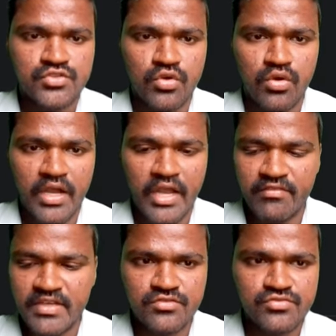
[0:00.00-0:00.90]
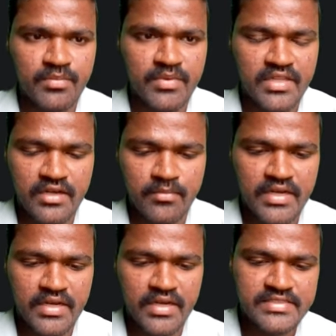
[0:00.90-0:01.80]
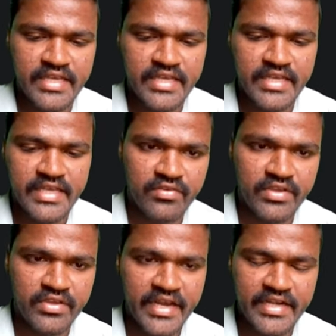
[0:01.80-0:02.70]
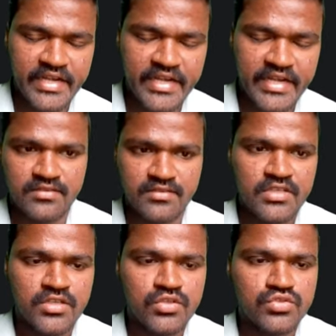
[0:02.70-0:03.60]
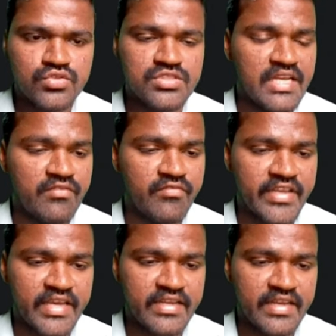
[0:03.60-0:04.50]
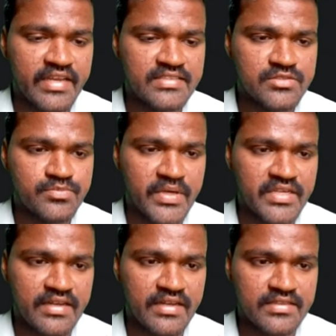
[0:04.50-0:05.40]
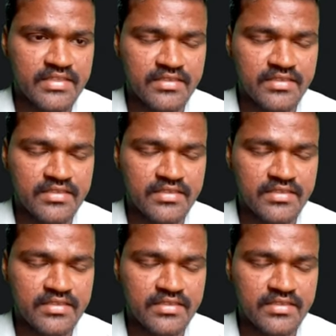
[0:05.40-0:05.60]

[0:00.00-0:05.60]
So I will give some other number, let's say I am giving 8 here. So still we can get this particular.